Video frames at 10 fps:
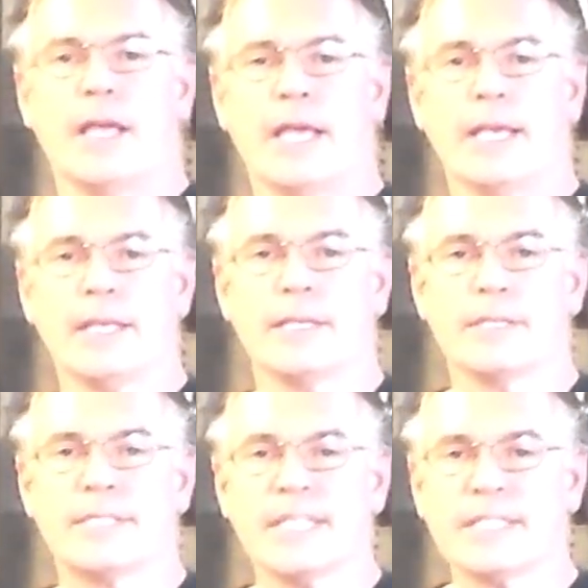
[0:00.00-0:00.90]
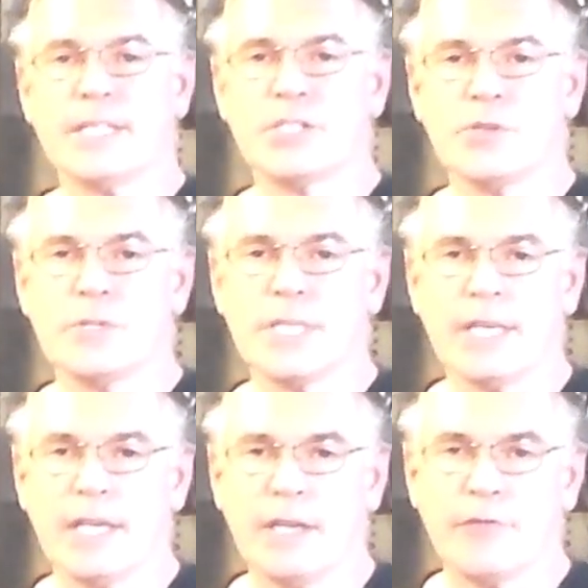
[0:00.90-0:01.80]
a 62
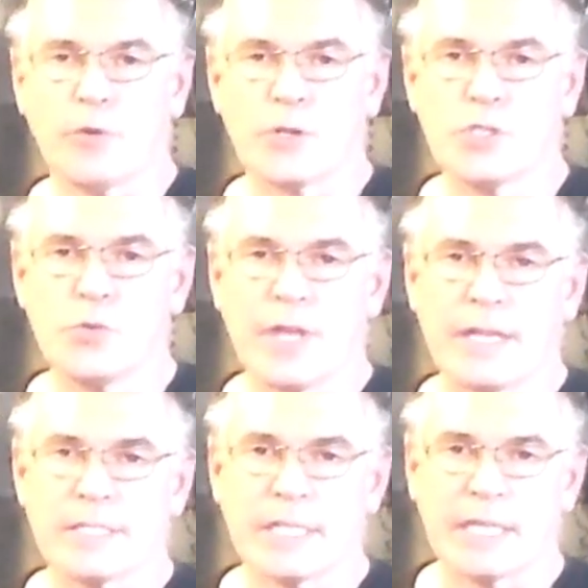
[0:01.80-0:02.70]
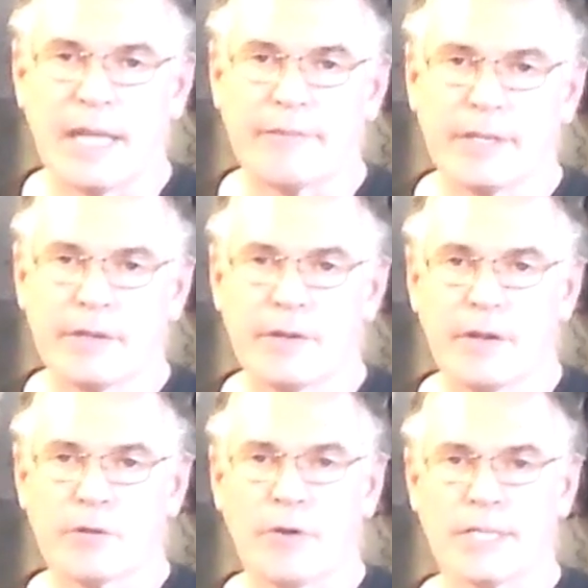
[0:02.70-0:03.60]
TE for a 2011
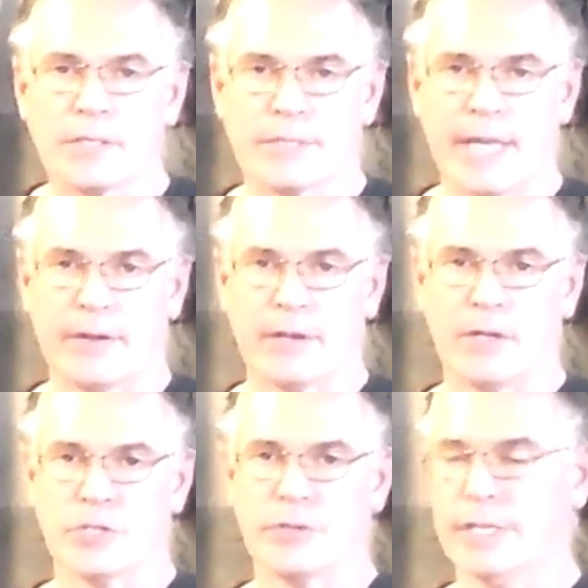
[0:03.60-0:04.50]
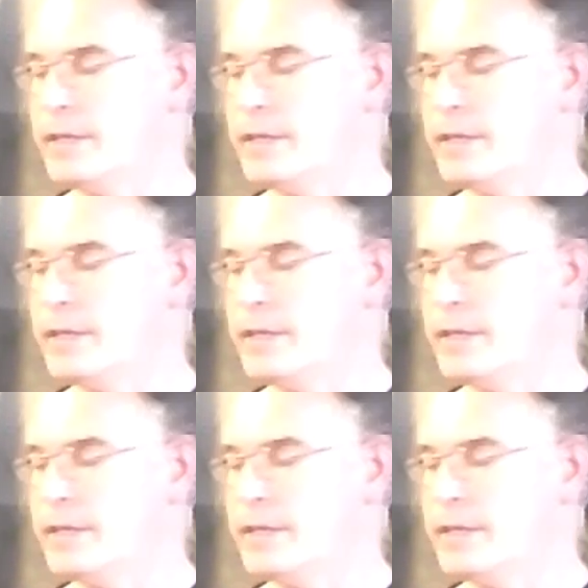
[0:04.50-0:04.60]
Chrysler Town & Country.